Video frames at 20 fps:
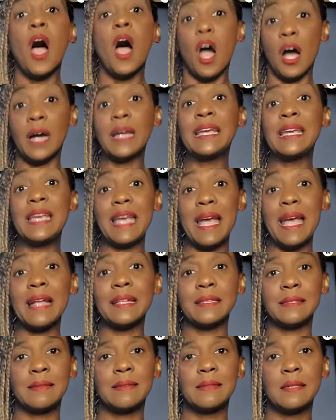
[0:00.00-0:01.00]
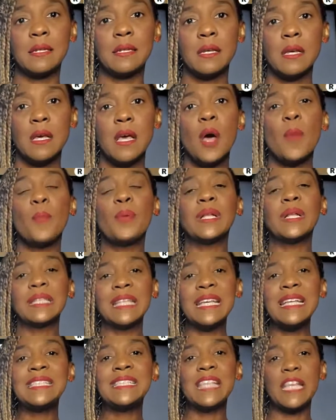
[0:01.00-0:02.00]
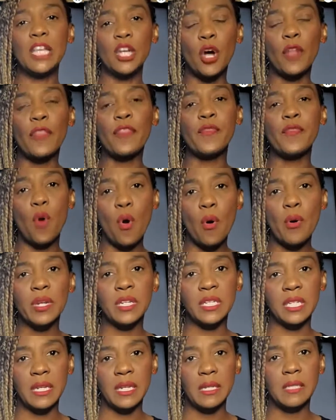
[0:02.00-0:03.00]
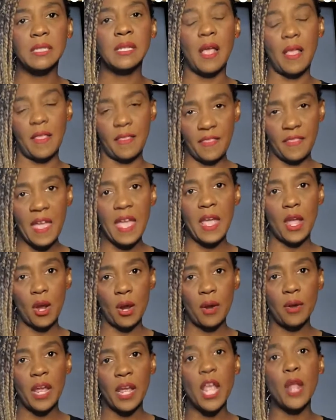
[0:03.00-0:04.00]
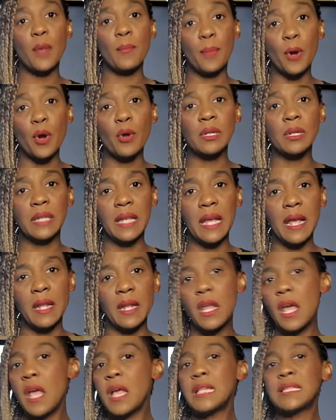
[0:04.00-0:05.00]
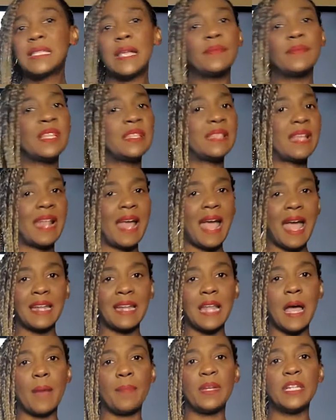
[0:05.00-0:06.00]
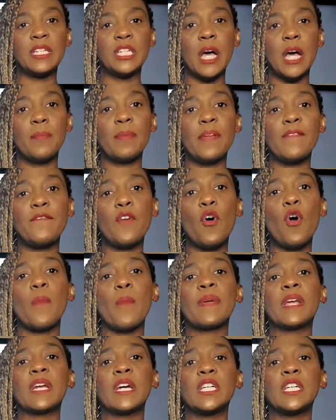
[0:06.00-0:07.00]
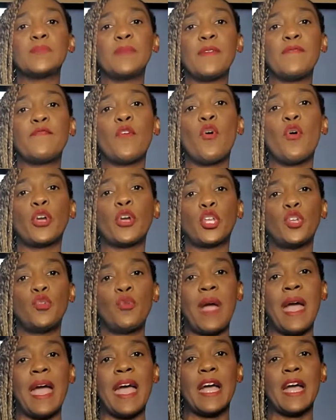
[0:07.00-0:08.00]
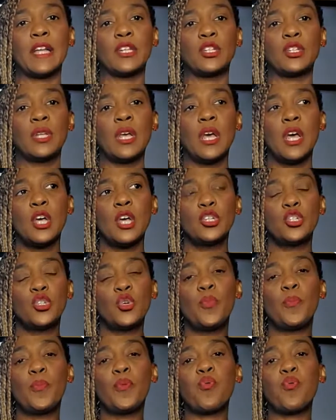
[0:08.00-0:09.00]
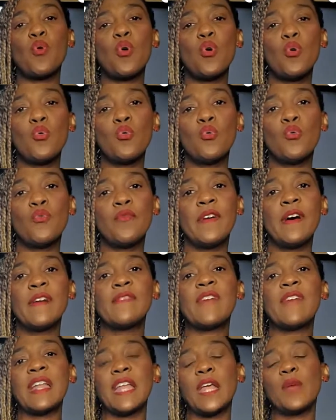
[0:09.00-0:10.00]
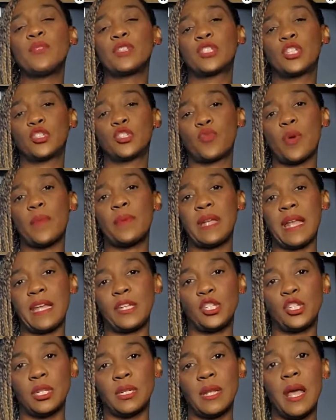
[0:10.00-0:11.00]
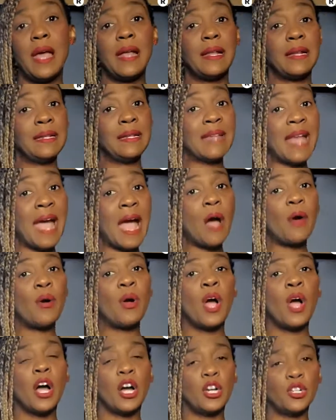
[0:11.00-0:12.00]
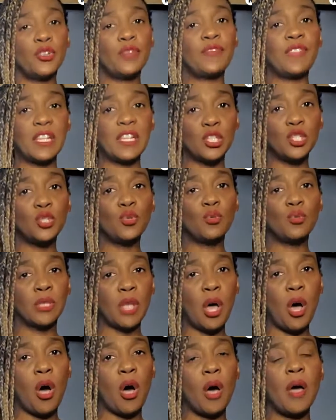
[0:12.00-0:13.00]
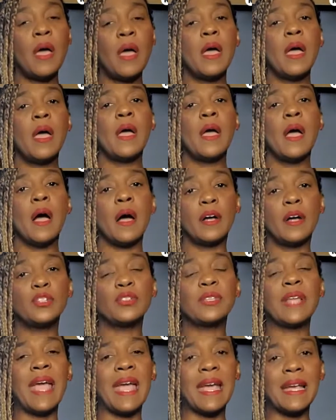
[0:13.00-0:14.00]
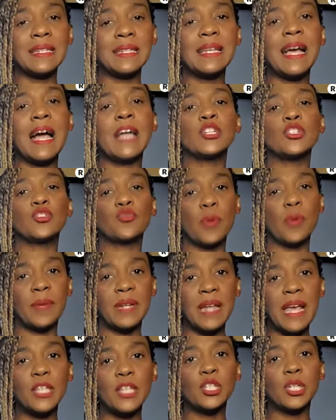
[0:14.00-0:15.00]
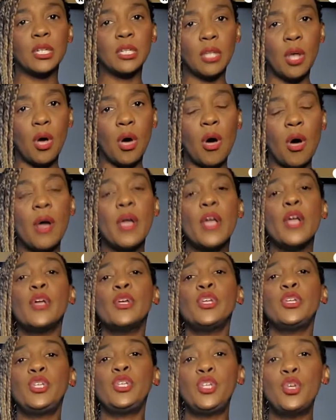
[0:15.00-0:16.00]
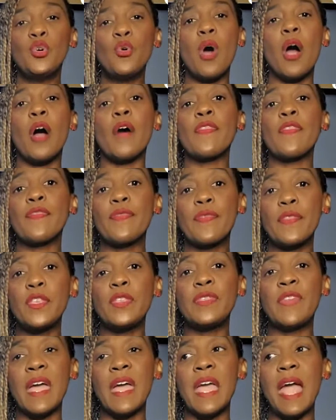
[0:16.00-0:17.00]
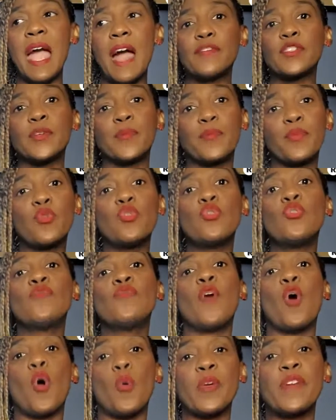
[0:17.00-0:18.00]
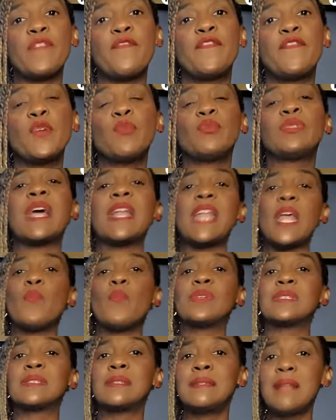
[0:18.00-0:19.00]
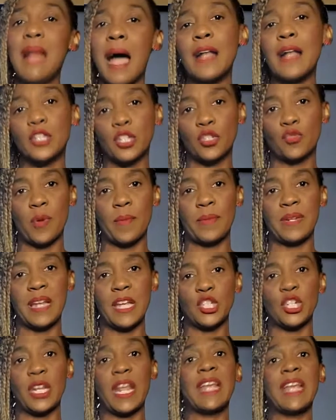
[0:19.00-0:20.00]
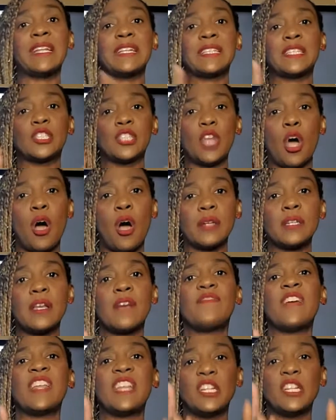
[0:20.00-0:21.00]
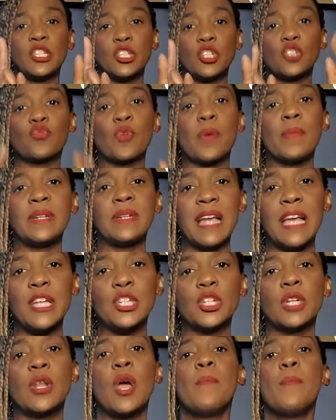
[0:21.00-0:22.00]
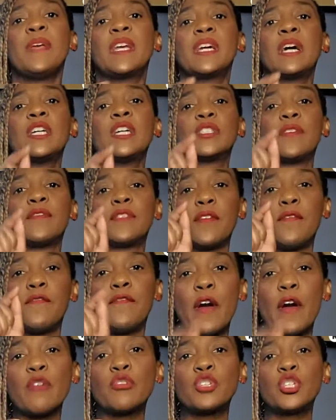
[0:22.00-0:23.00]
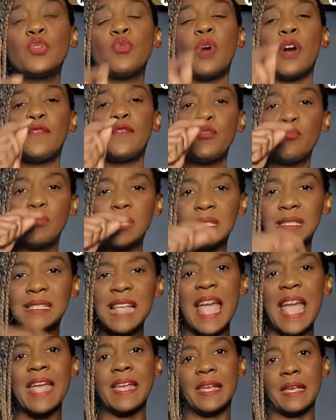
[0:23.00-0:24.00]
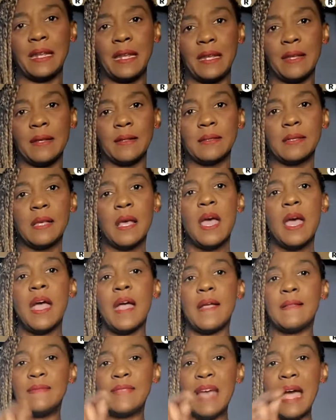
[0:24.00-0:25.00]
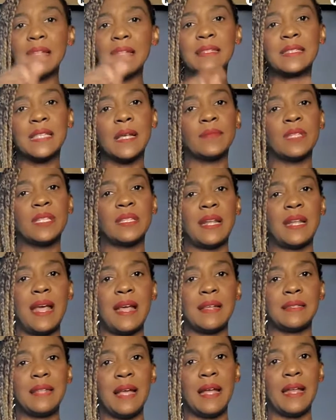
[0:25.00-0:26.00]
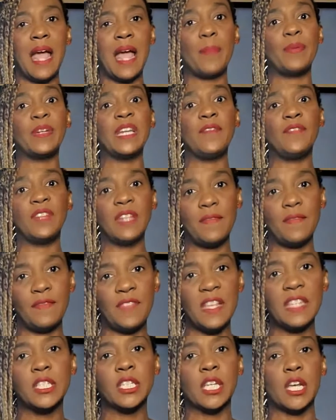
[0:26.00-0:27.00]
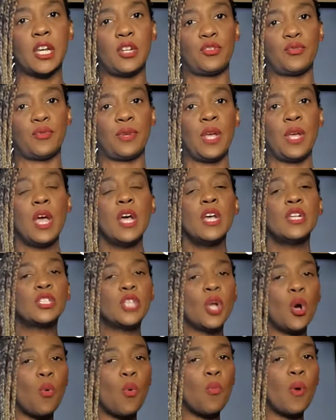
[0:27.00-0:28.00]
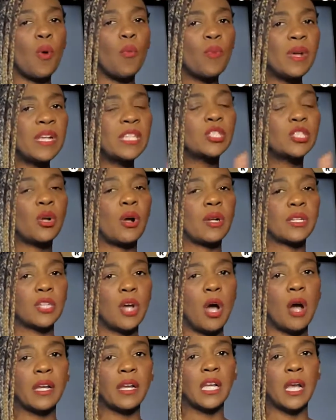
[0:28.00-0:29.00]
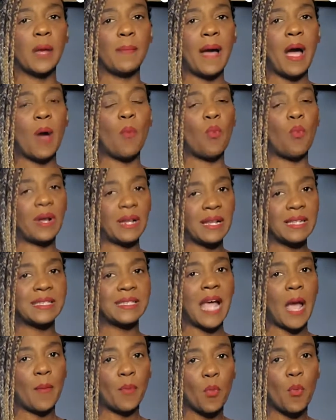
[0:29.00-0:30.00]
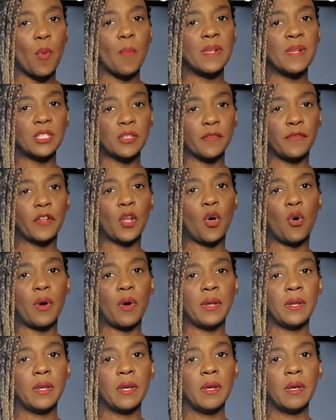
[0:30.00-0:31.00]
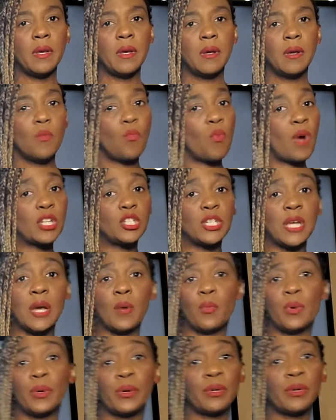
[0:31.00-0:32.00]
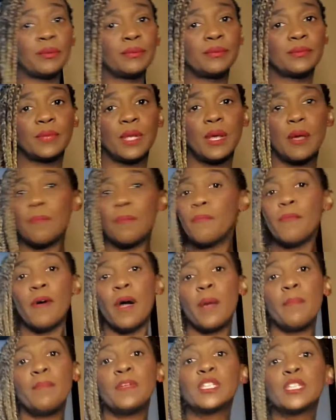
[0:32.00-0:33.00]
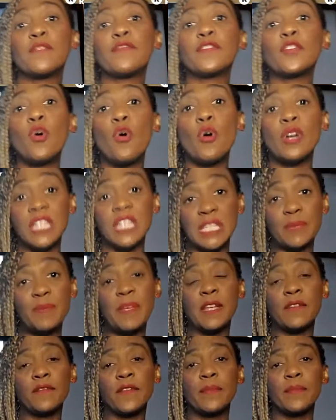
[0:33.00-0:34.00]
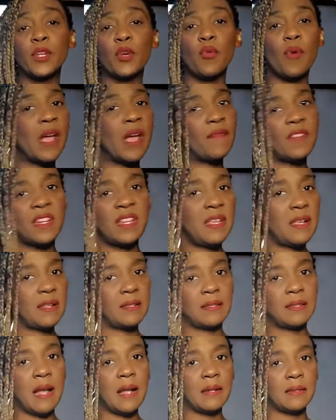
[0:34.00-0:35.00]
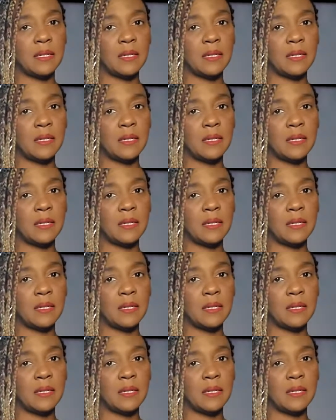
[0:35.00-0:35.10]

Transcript: against policing authorities there in Berlin, something that had not been done before, because before you had to prove that it was discrimination. Now, under this new law, under the anti-discrimination law, they have to prove or refute that it was not discrimination. It is thought that it is discrimination because of the virtue of you saying it is. And that is something that has not happened even in this country. So when we start talking about what has happened with Mr. Floyd, watch out, world. Mr. Floyd is speaking from the grave and he is not